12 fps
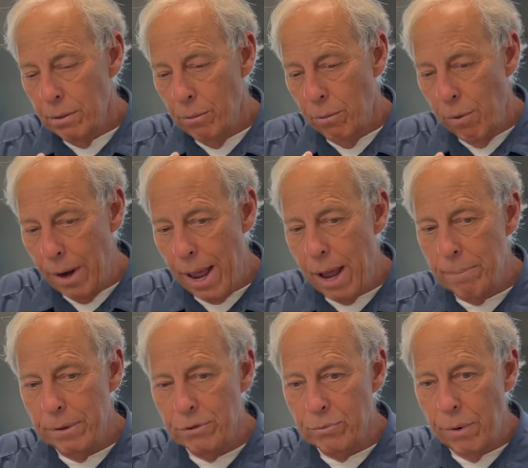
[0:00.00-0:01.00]
what
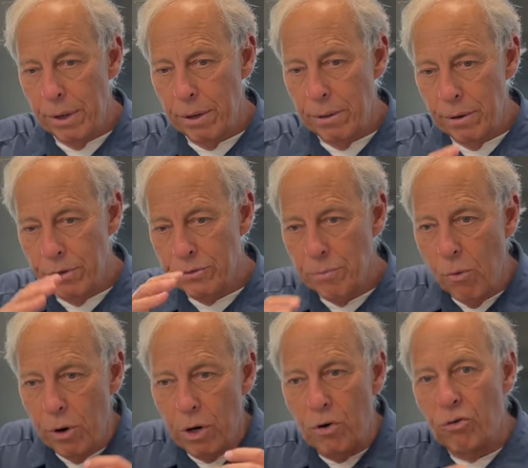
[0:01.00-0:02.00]
happens when there's
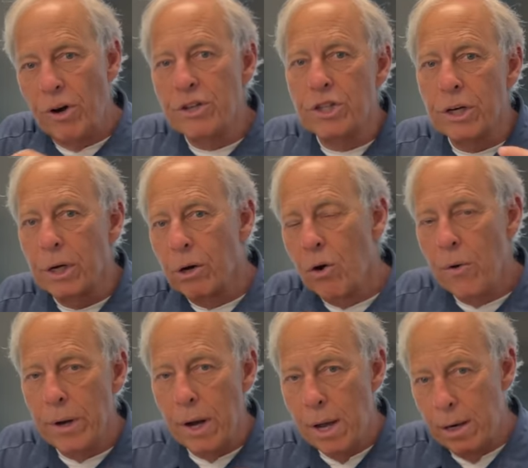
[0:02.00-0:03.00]
more crunching
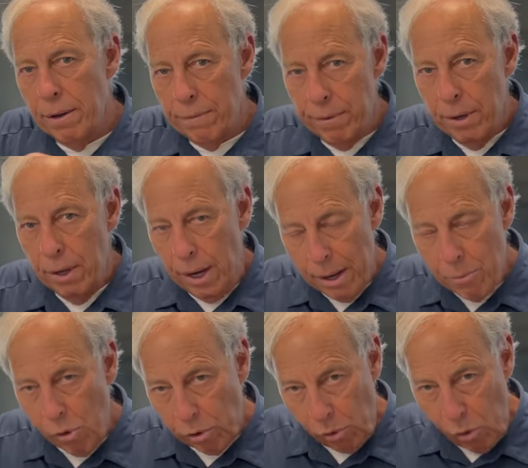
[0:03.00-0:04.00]
going on and
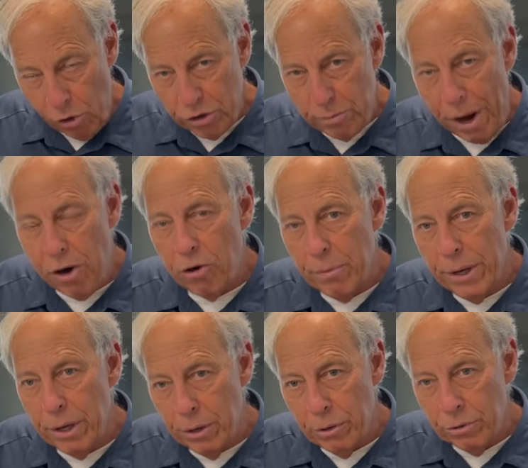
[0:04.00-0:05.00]
more horsepower
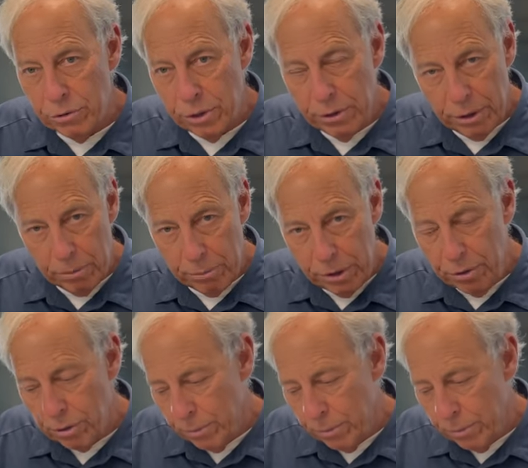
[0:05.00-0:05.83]
being used in the computer.